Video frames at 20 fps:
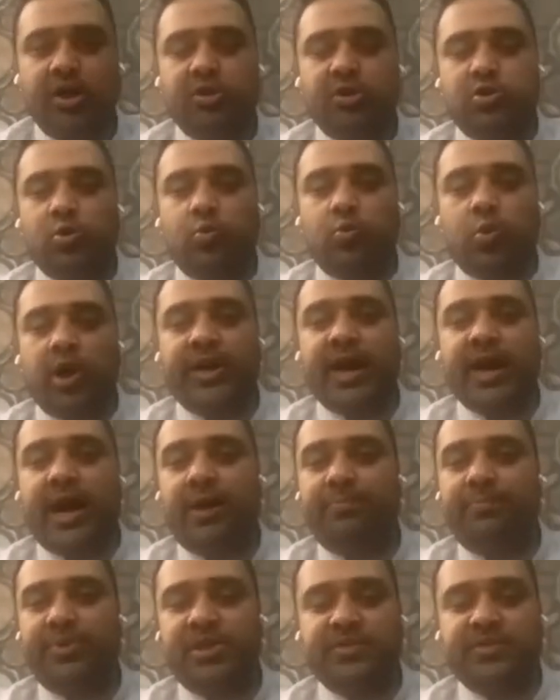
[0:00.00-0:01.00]
So what
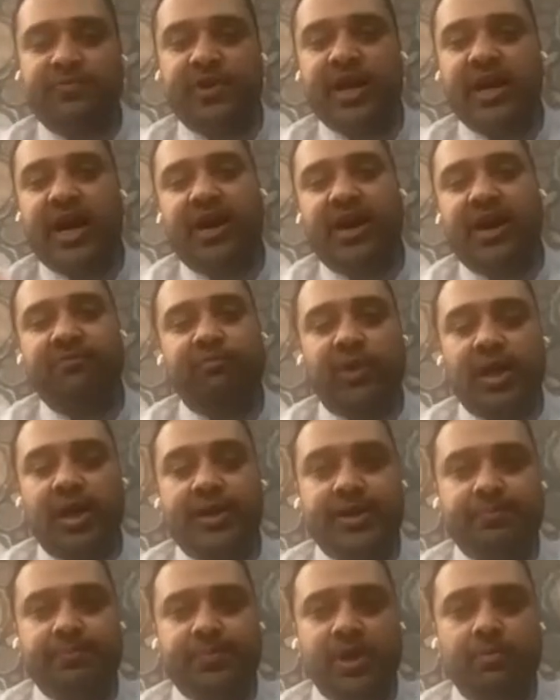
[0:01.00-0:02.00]
happens, we have
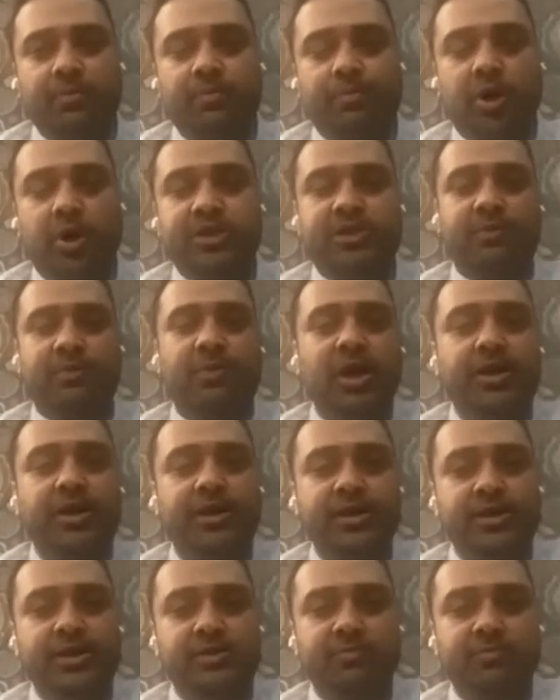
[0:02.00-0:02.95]
multiple possibilities,